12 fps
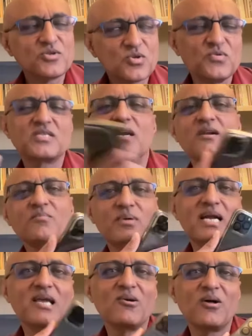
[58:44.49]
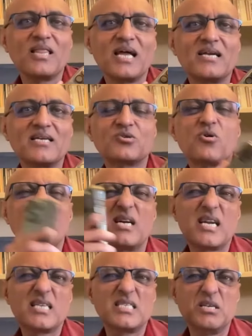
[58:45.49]
So we started building all that. It's
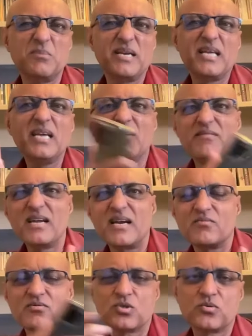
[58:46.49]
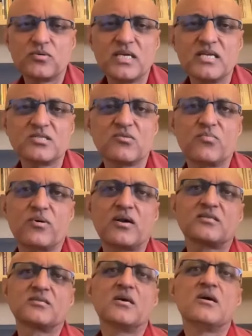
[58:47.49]
called Trust GPT. We had a series of
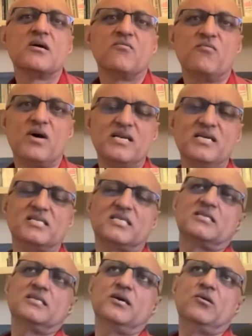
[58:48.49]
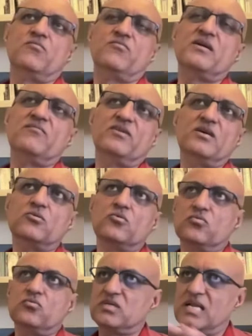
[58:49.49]
products. One is, we
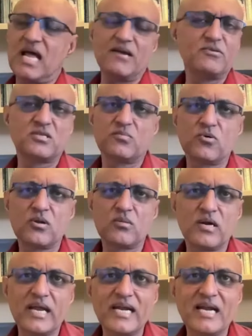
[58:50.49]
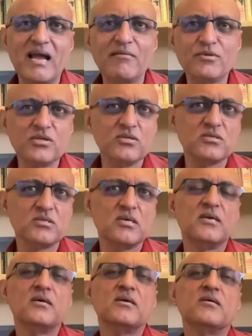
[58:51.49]
do language support about 8 languages.
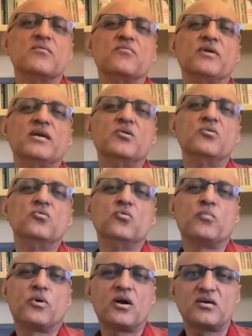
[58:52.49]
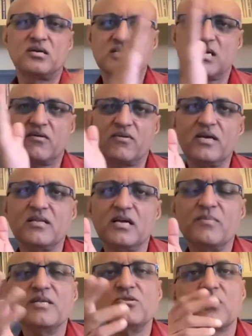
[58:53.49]
We do product discovery.
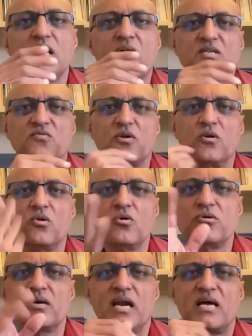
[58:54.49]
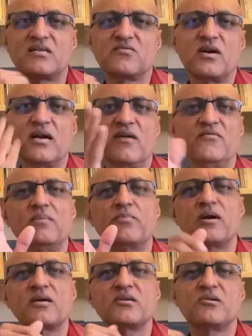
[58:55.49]
That means you can ask for a loan, you can ask for an FD
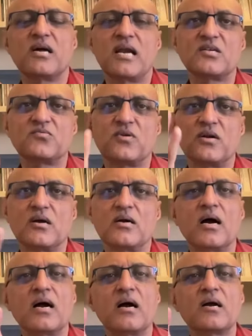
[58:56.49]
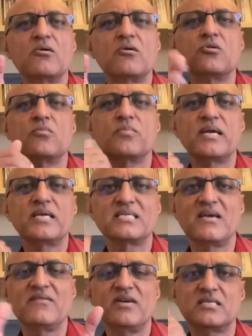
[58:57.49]
product, you can ask for a account opening,
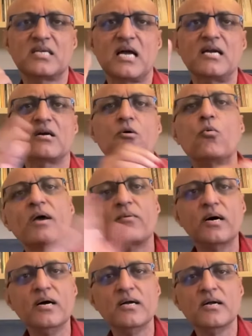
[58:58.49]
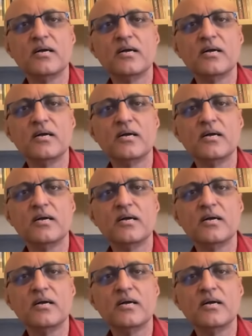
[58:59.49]
savings, current account, whatever.